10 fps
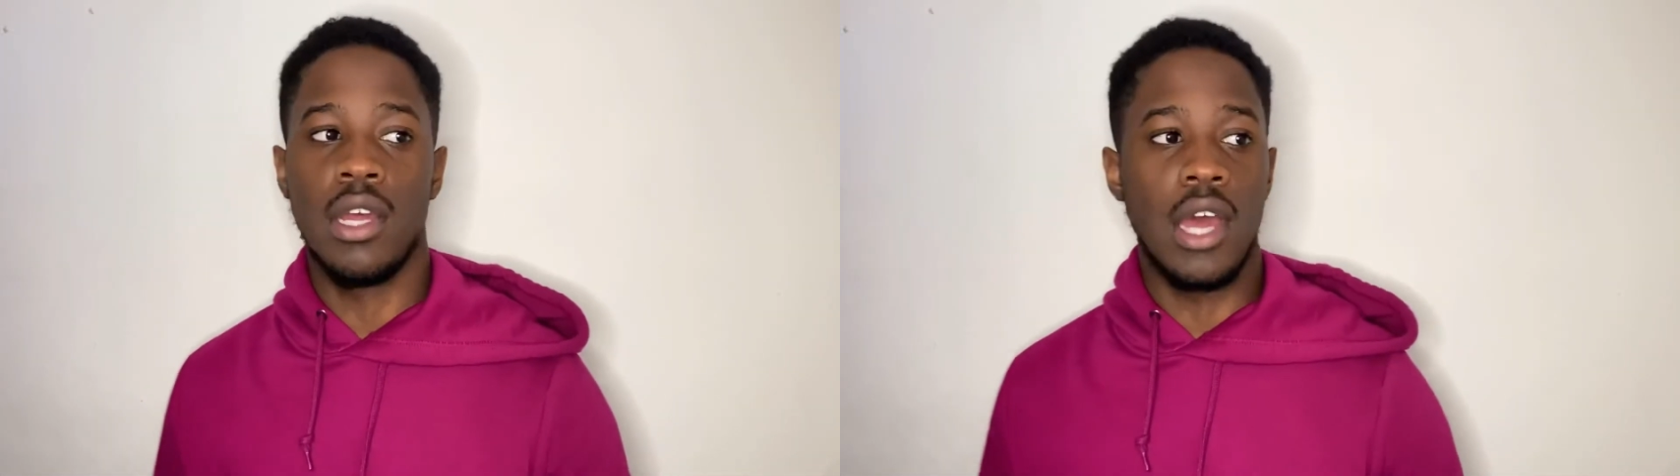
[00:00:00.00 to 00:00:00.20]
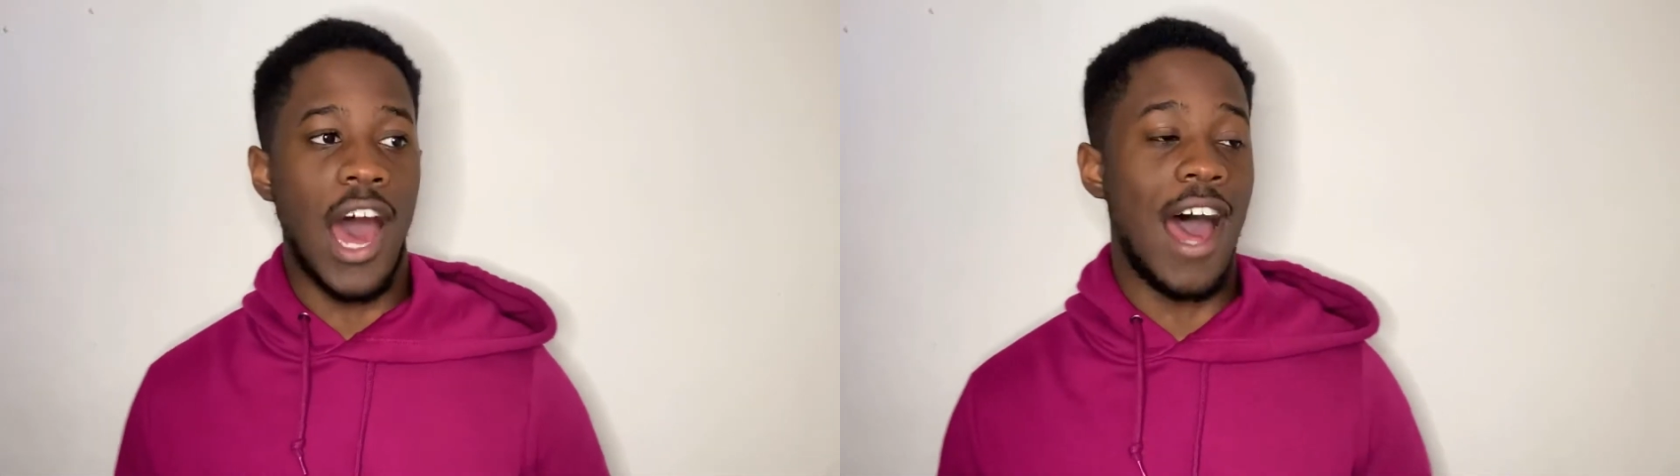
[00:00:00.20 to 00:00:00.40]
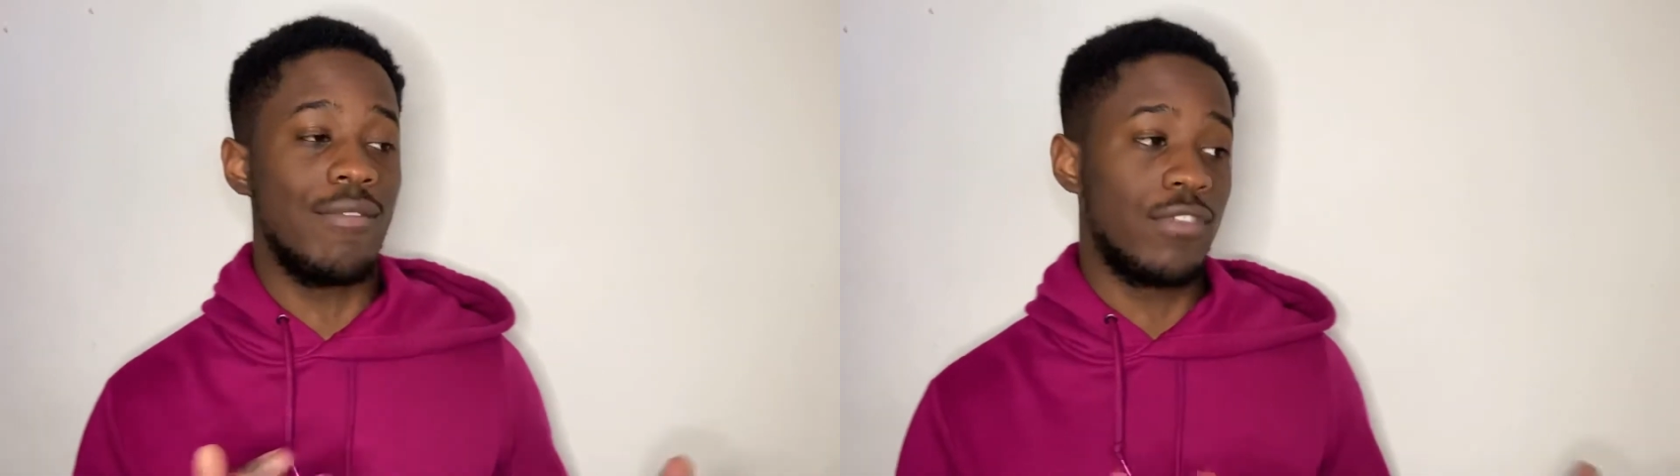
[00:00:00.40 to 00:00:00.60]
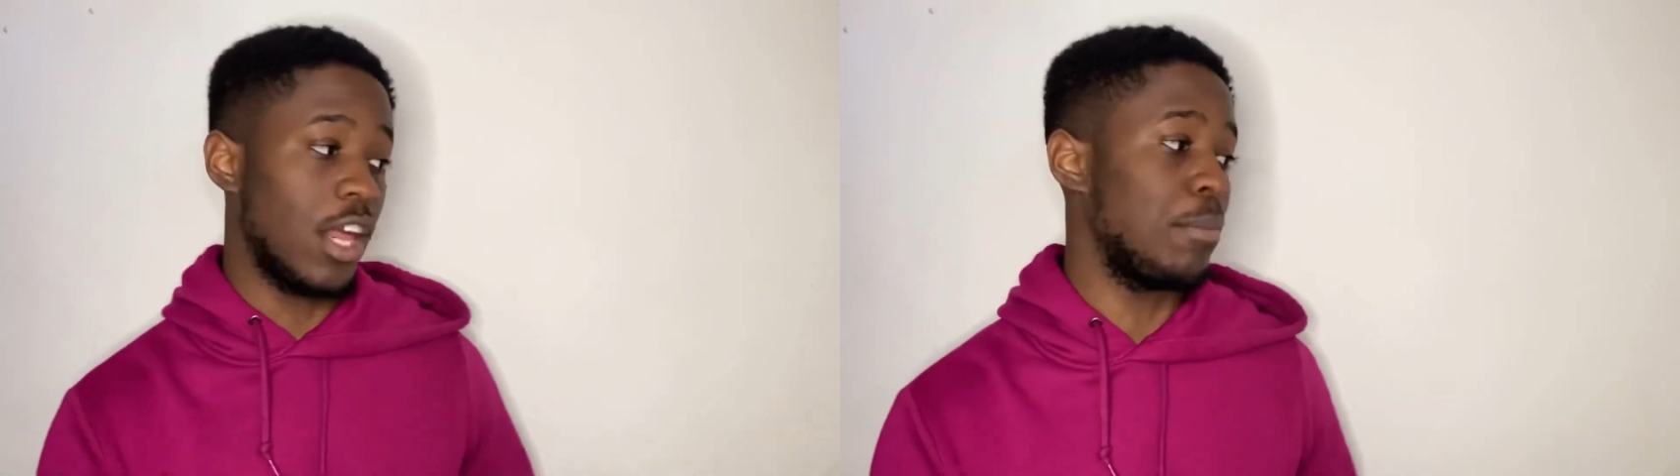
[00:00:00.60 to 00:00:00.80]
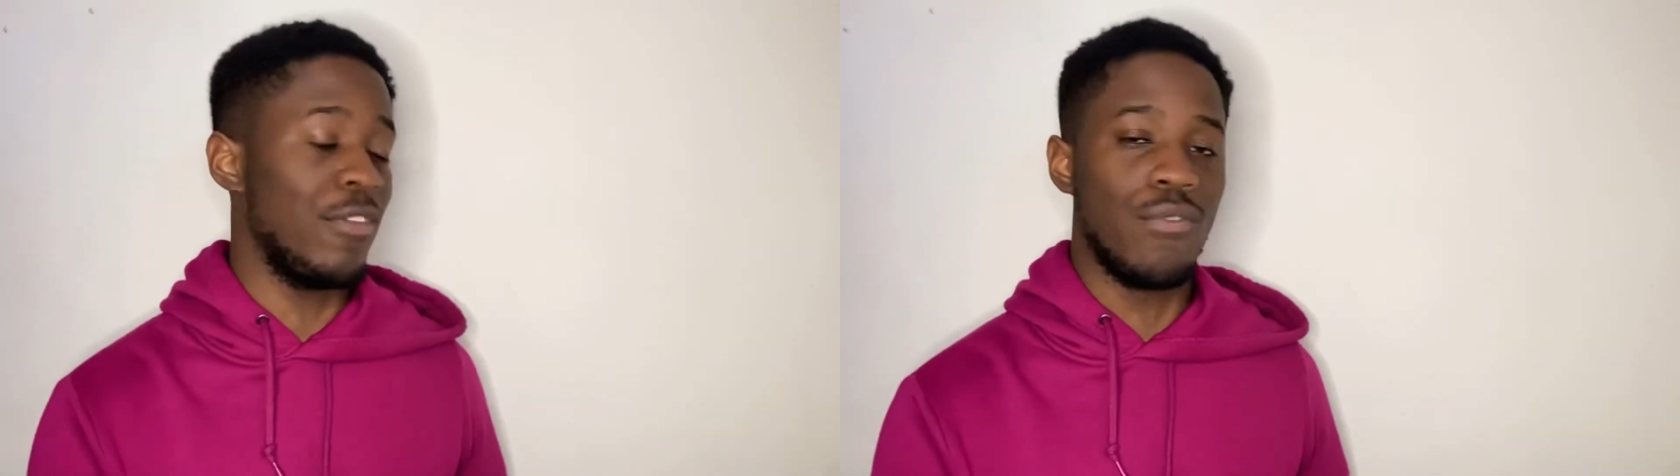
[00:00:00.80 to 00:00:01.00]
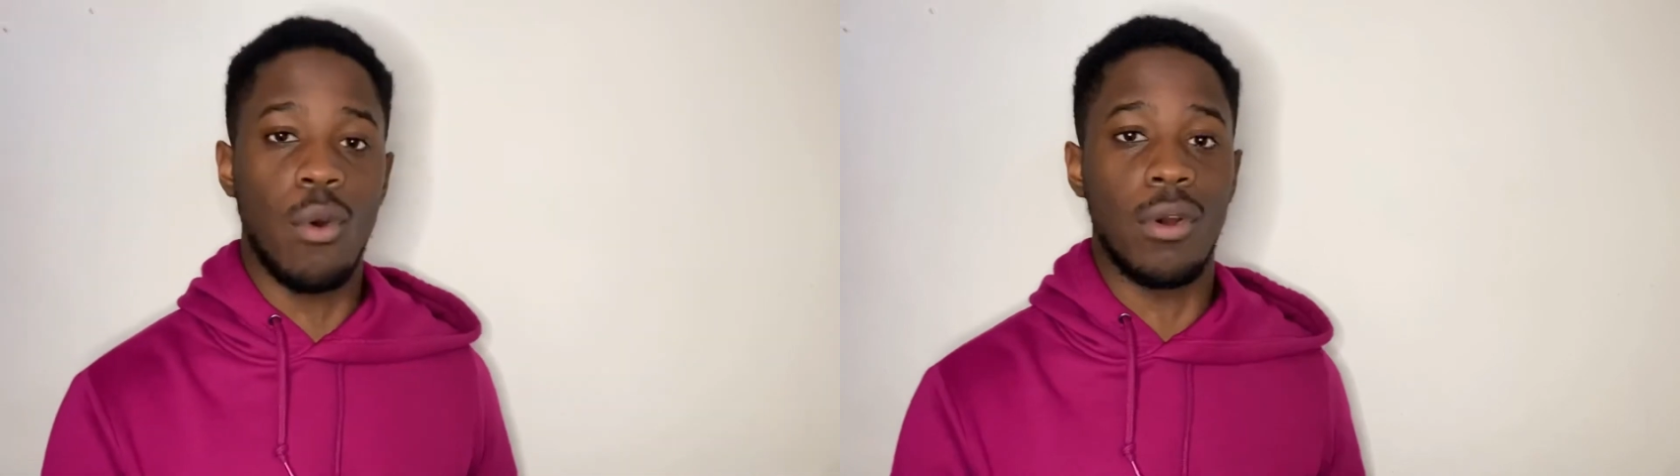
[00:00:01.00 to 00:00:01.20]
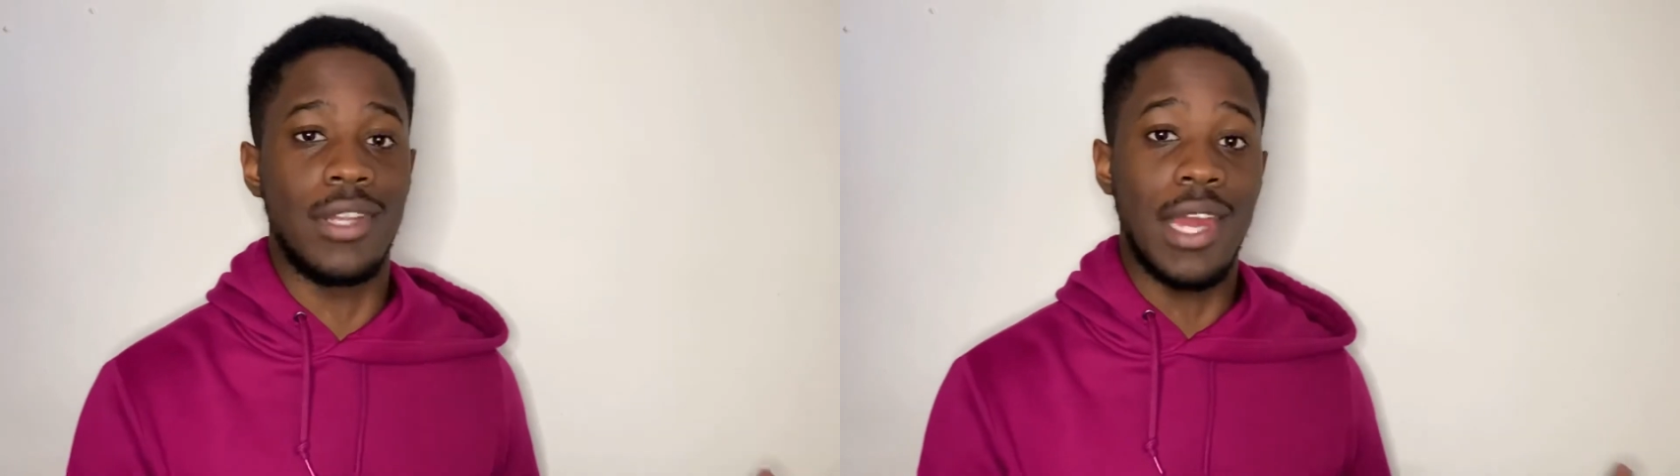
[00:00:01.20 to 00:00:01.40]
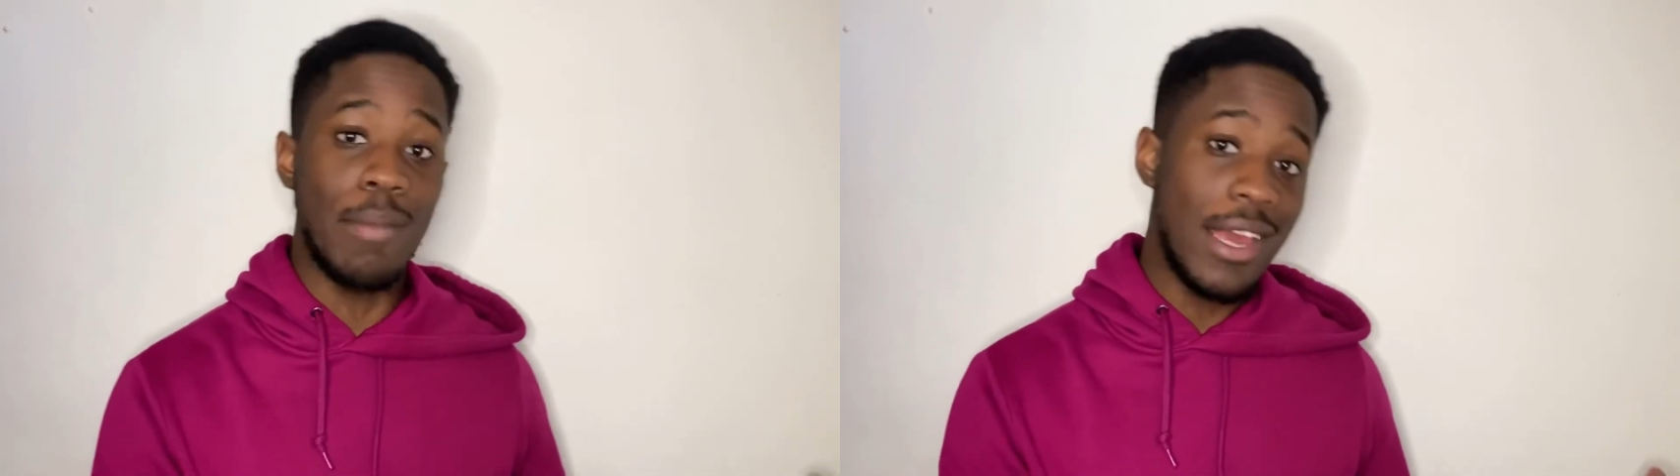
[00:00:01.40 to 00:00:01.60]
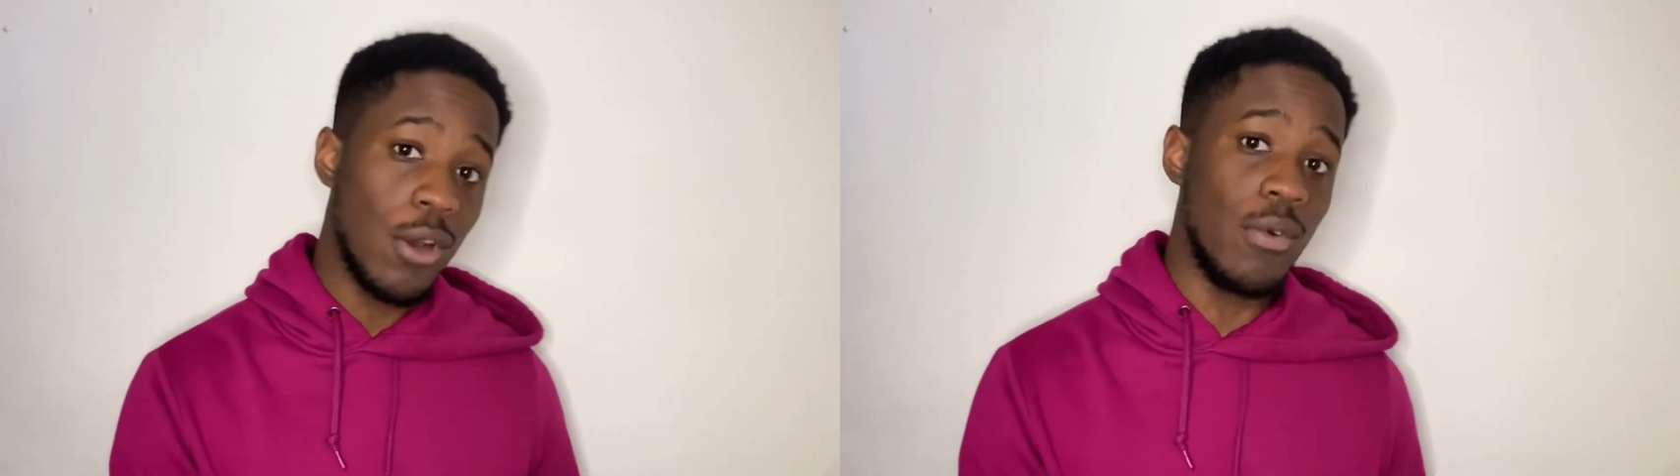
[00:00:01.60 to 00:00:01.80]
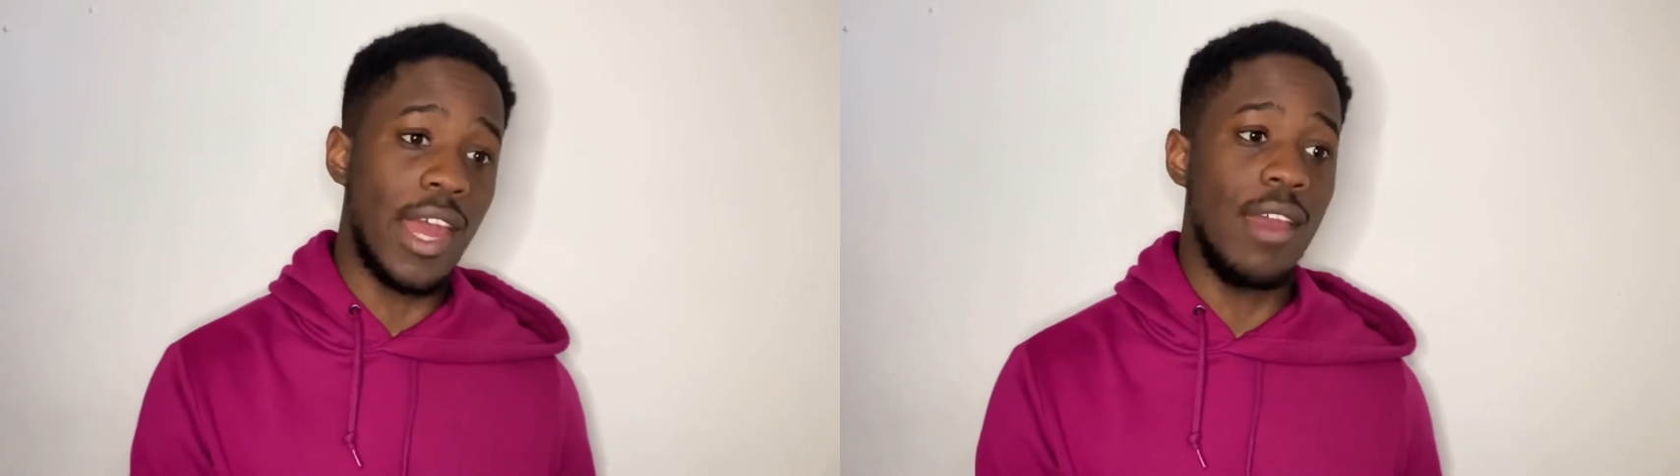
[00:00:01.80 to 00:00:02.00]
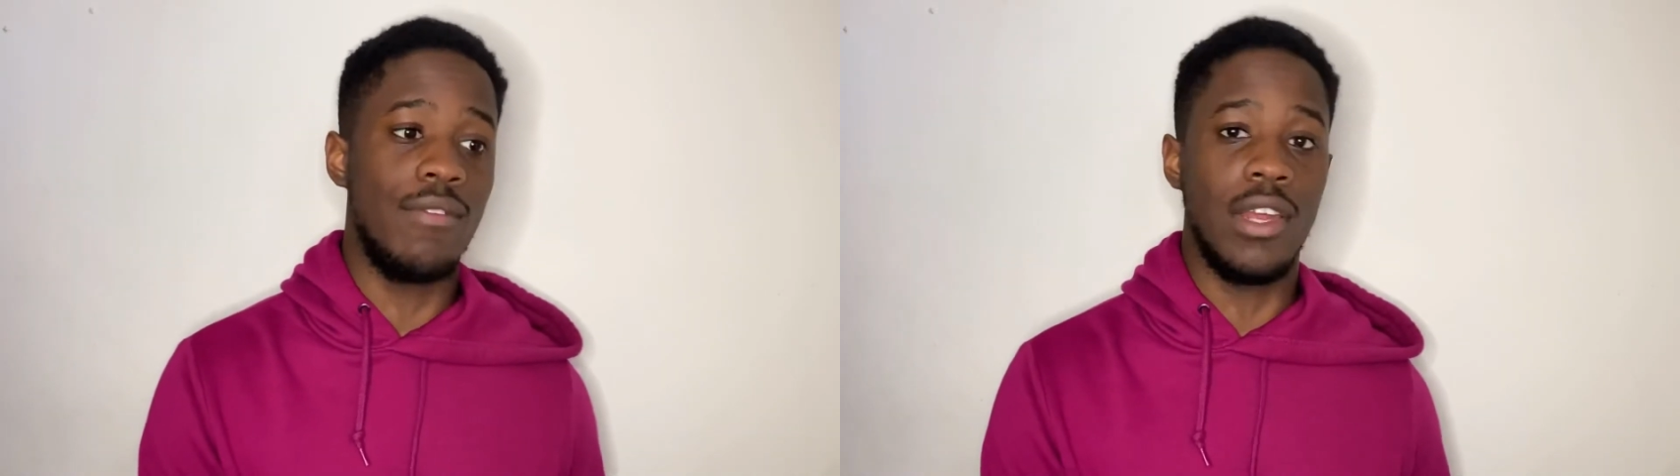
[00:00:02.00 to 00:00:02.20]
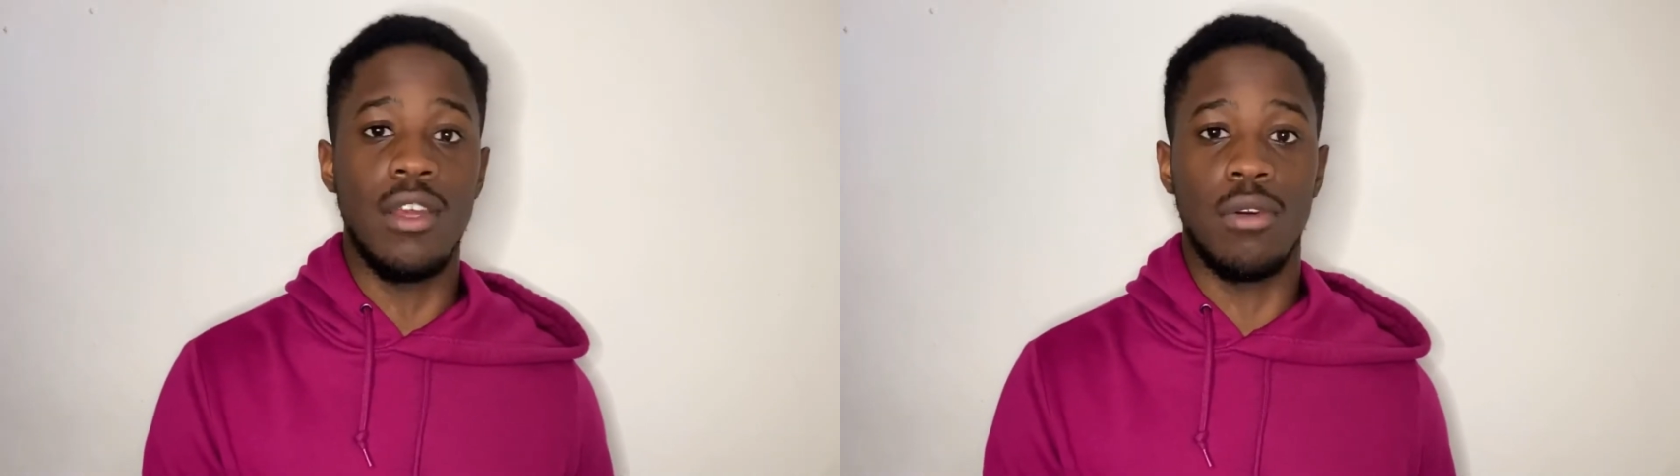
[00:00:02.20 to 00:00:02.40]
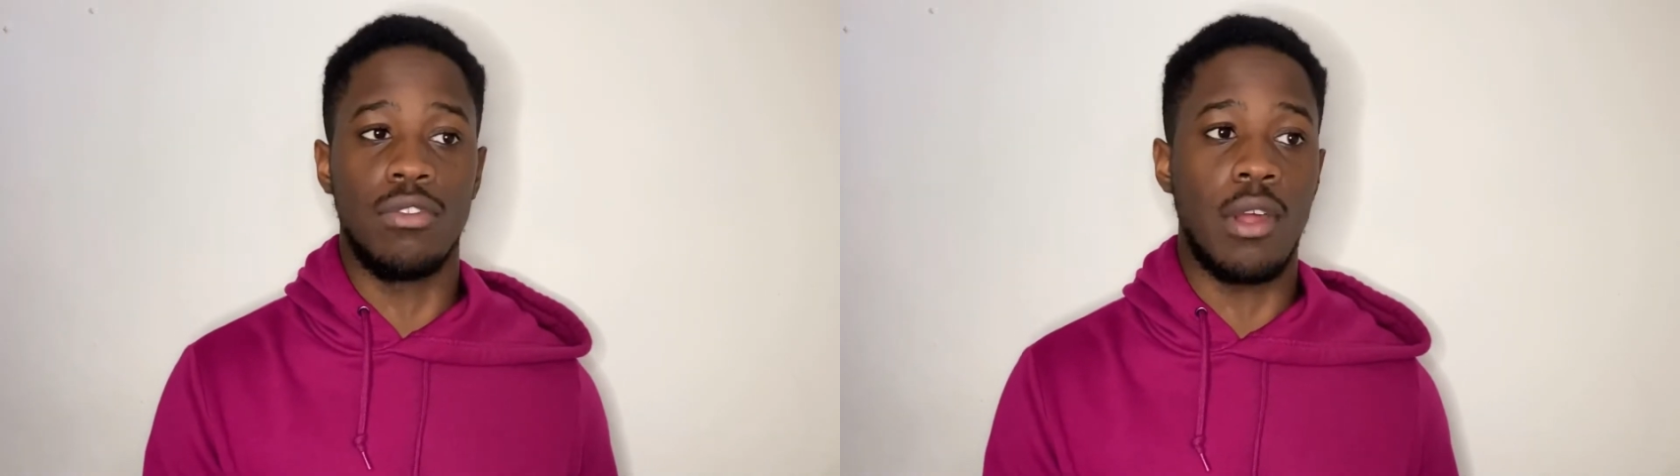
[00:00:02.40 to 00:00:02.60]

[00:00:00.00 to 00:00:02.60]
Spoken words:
I've said before, they make okay videos.